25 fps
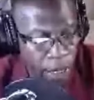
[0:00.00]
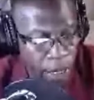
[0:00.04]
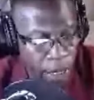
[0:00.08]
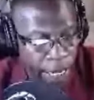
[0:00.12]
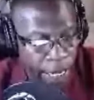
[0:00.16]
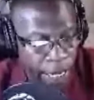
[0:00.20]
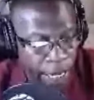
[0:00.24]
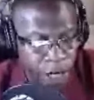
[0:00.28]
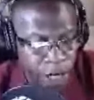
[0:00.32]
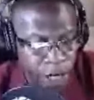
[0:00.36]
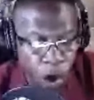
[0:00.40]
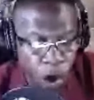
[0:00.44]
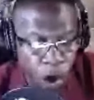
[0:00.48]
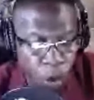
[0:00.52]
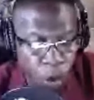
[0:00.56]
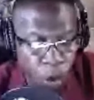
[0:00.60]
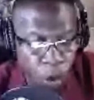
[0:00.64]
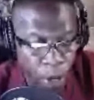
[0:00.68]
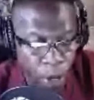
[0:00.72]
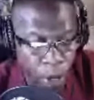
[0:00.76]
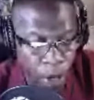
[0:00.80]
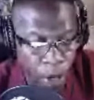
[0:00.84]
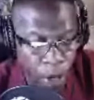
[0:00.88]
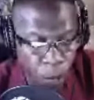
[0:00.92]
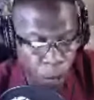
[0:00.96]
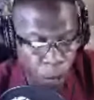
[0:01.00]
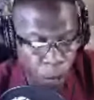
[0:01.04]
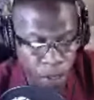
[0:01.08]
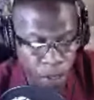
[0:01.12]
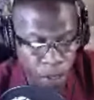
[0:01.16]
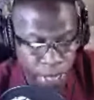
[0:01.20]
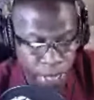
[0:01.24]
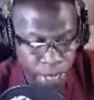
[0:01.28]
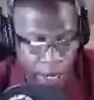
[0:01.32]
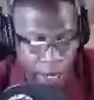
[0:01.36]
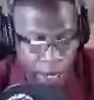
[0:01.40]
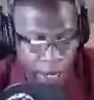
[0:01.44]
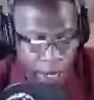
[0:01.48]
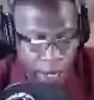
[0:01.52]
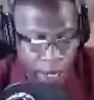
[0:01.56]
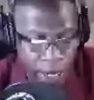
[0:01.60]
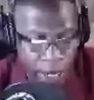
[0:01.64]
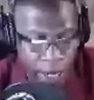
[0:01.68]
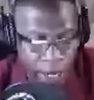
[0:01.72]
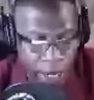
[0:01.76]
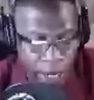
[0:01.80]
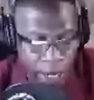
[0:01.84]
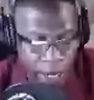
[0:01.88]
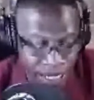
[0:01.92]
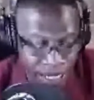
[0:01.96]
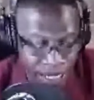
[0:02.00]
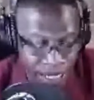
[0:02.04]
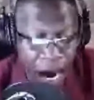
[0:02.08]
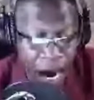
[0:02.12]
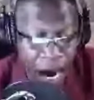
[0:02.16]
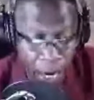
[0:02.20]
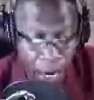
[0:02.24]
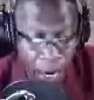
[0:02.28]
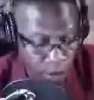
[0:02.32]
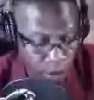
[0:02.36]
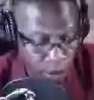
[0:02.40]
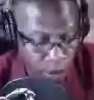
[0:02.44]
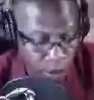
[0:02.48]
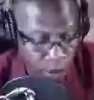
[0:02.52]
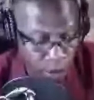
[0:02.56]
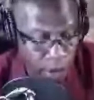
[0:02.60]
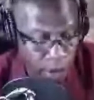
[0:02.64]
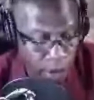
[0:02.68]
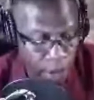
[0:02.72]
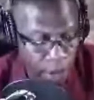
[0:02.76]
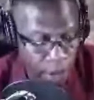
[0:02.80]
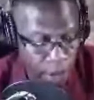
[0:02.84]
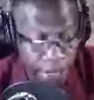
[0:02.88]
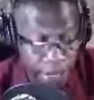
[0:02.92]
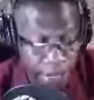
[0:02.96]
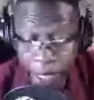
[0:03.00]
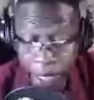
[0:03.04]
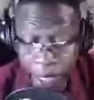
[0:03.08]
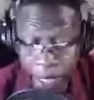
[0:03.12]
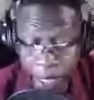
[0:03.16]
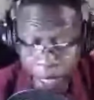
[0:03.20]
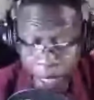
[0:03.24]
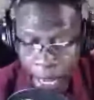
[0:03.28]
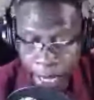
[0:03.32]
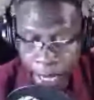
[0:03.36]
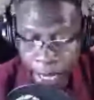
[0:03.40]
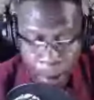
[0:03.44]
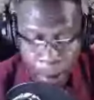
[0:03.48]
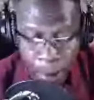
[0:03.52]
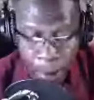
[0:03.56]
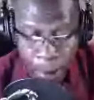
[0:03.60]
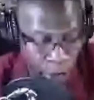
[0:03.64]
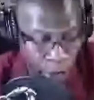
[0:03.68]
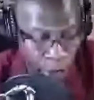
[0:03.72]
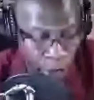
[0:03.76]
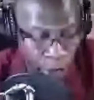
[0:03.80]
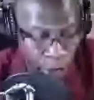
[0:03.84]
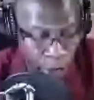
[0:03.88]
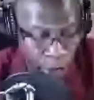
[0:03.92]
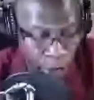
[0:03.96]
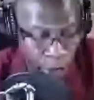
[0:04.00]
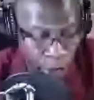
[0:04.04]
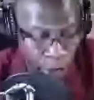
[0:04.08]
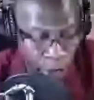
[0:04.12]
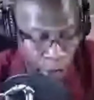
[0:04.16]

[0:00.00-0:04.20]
And nowhere was that blaze hotter than in Black America,